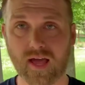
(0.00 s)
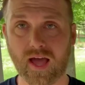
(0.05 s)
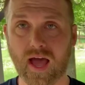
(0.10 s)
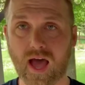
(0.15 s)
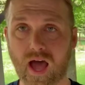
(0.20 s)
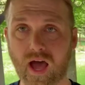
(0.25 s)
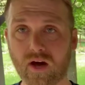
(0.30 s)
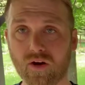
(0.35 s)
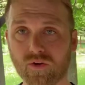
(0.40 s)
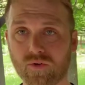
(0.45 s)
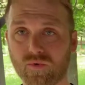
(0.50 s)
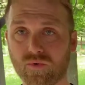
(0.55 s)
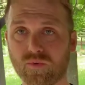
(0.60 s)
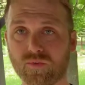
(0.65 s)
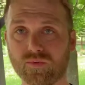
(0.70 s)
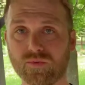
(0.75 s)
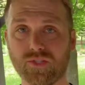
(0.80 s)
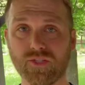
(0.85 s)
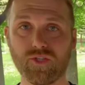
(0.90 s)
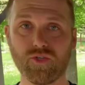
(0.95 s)
how
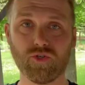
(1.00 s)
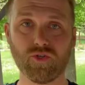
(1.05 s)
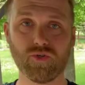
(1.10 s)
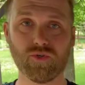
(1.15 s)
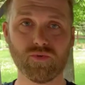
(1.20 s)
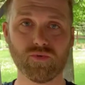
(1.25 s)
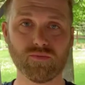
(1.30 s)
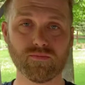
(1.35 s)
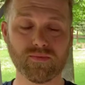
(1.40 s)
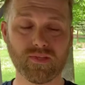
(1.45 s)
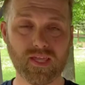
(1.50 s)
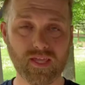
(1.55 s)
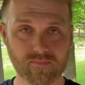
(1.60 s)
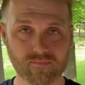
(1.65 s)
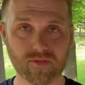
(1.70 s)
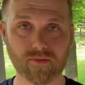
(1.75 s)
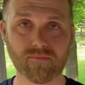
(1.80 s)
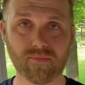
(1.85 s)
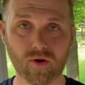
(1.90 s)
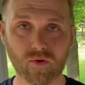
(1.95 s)
do you keep
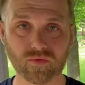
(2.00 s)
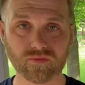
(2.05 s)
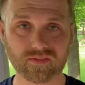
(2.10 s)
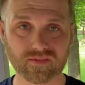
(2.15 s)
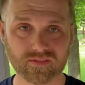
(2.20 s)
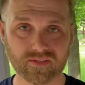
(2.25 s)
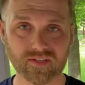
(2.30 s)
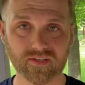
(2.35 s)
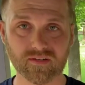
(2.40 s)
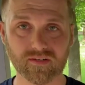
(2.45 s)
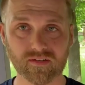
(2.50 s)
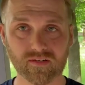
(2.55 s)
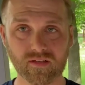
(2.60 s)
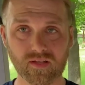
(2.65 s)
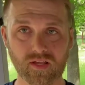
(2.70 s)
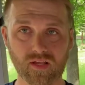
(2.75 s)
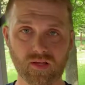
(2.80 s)
the boat still